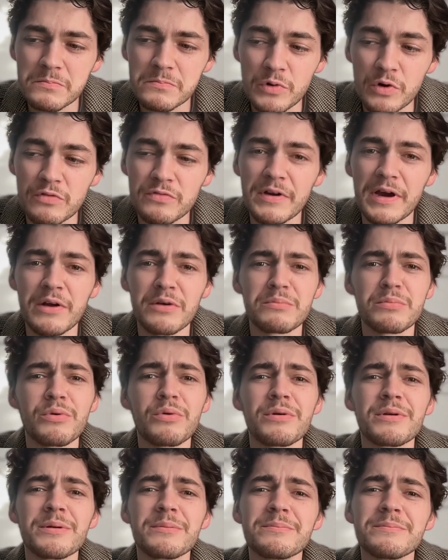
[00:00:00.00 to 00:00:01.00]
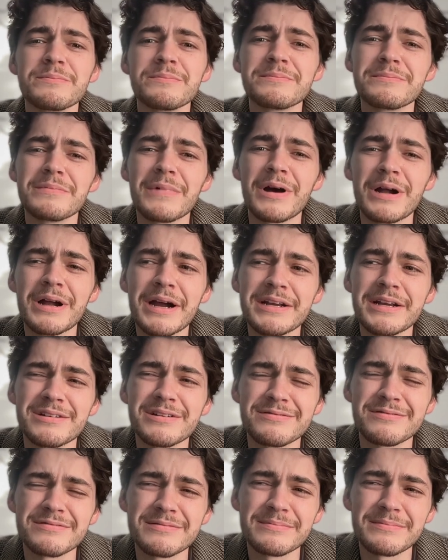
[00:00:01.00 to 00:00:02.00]
profound boredom, a kind
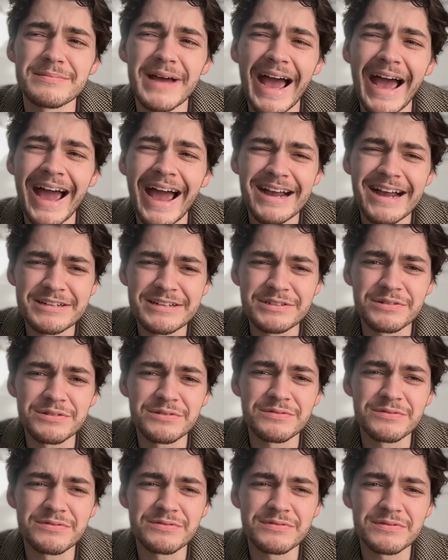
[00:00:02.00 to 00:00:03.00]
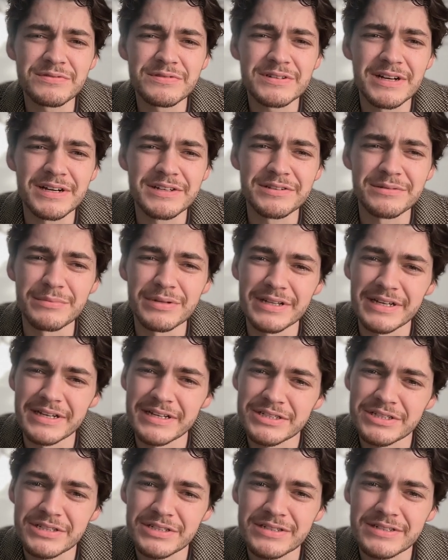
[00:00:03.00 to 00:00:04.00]
of active
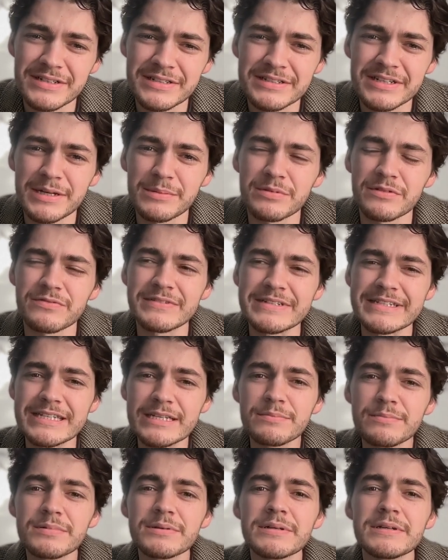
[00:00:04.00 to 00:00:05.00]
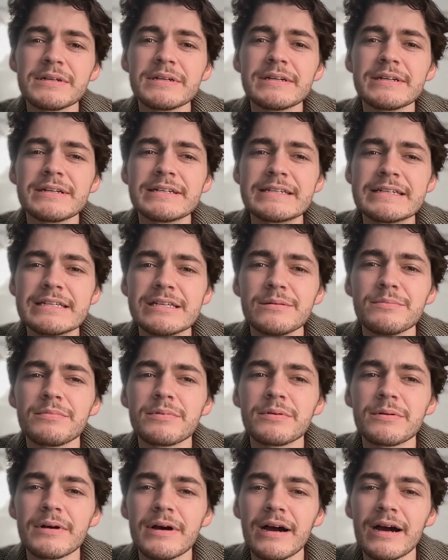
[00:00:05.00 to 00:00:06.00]
contemplation, a type of deep, deep
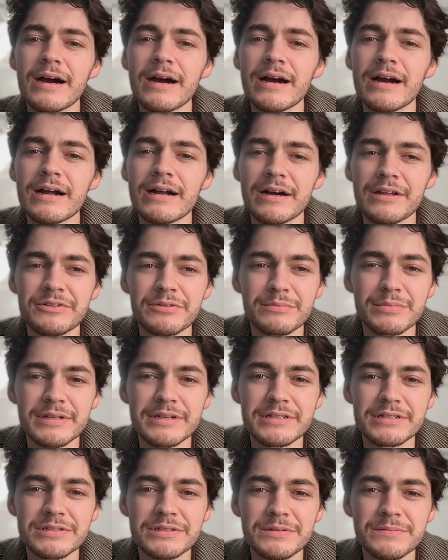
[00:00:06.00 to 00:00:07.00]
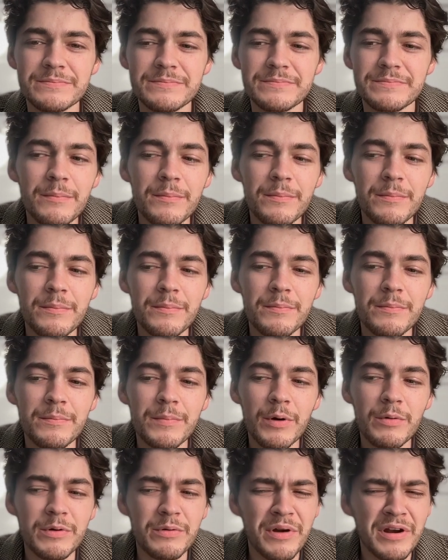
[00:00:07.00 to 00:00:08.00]
uh, contemplation.
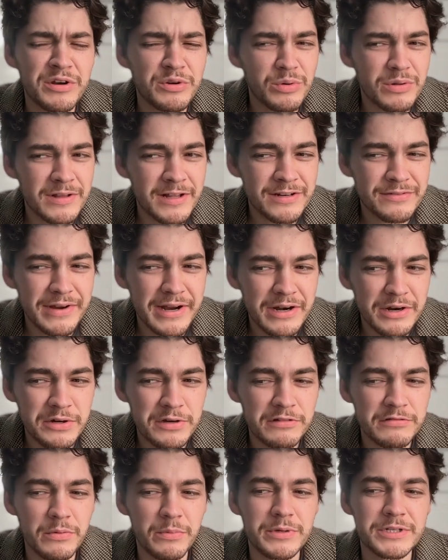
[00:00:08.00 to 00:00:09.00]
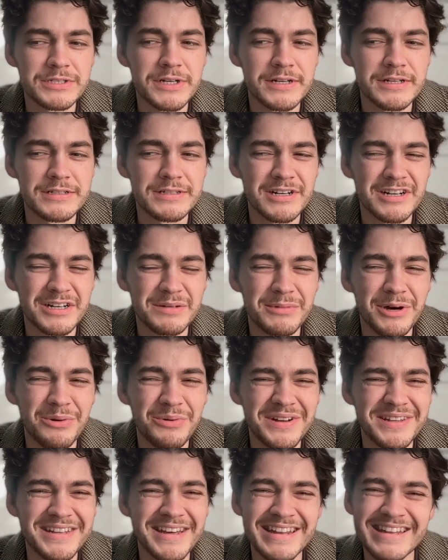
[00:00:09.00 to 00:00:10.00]
But we run into a lot of errors when we try to talk about
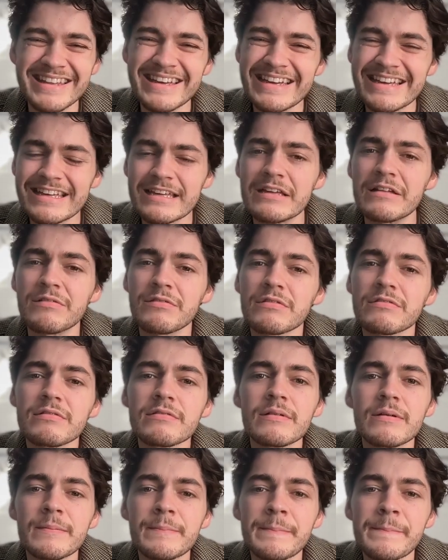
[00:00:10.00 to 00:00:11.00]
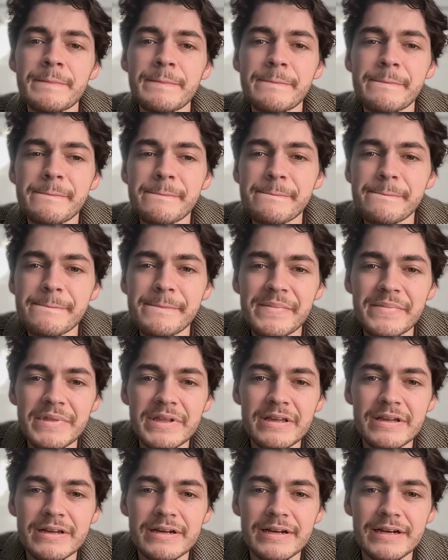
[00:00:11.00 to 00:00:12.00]
what that thing is
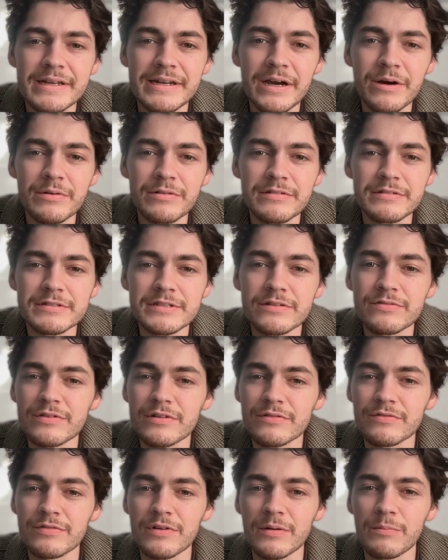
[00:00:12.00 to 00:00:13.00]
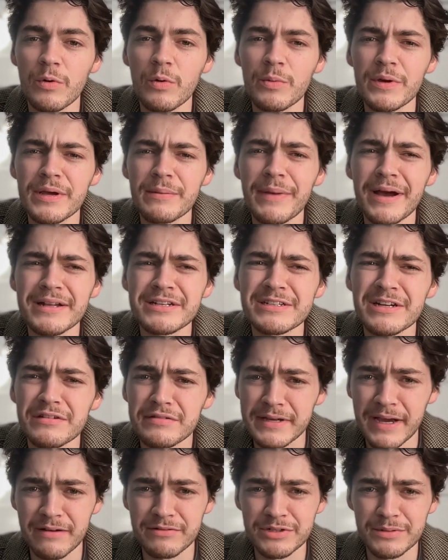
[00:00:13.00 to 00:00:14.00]
and how it's different from what we imagine
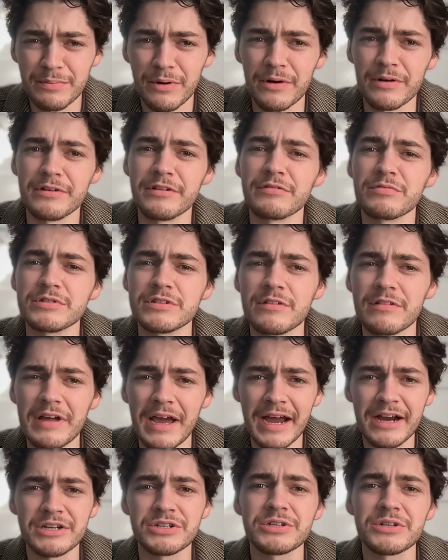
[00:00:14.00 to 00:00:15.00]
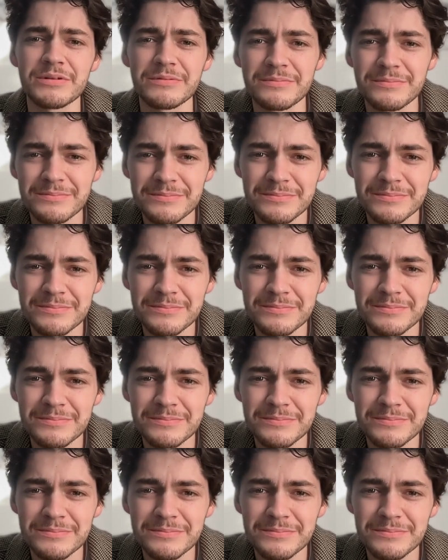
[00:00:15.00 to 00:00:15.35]
its counterpart is, which is action.